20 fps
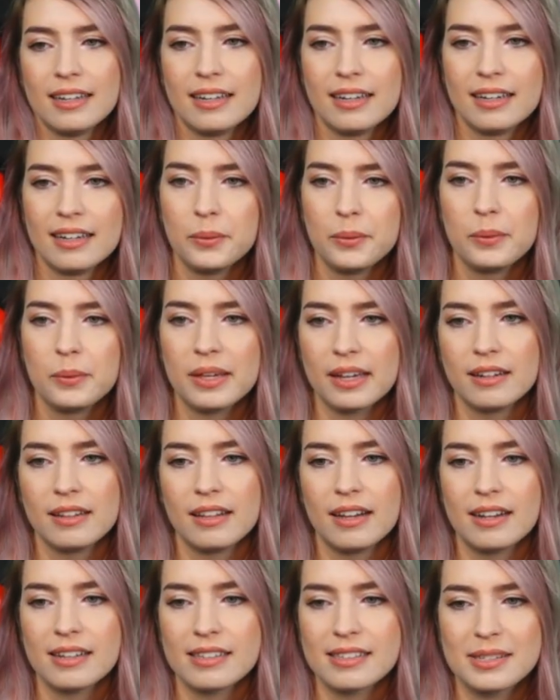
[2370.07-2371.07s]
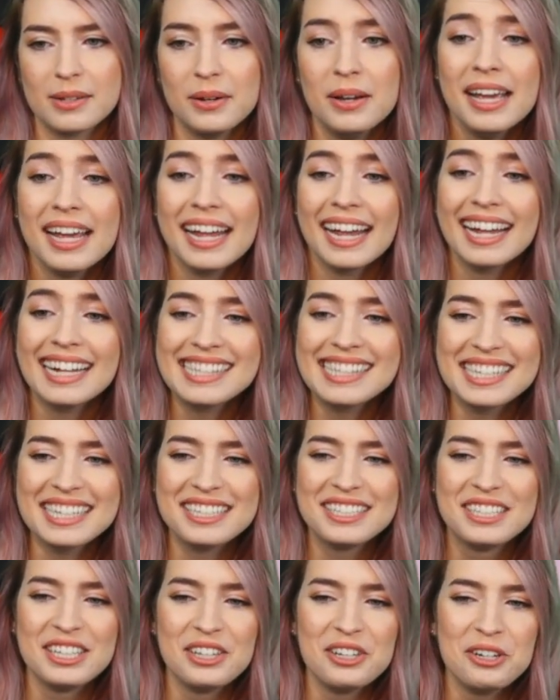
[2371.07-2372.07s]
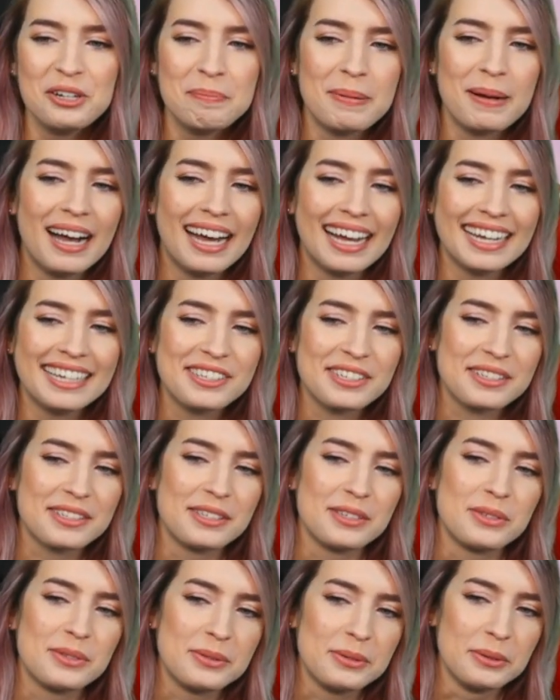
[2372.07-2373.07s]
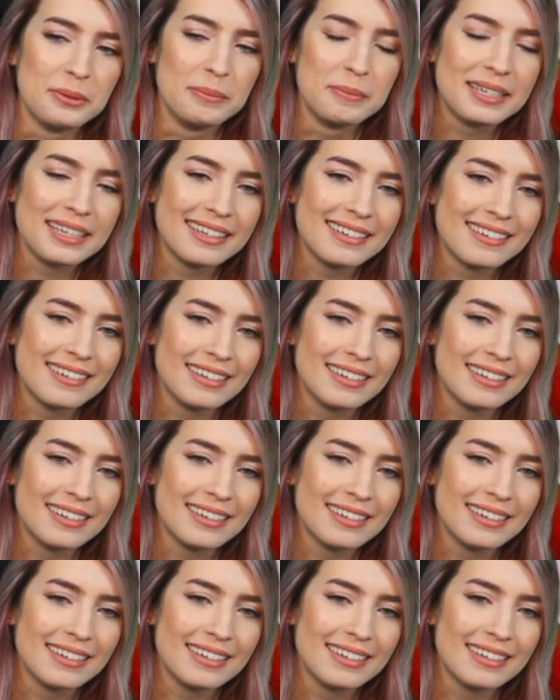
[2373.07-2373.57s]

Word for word: we get a lot, so... it's a dupe! I just assumed it.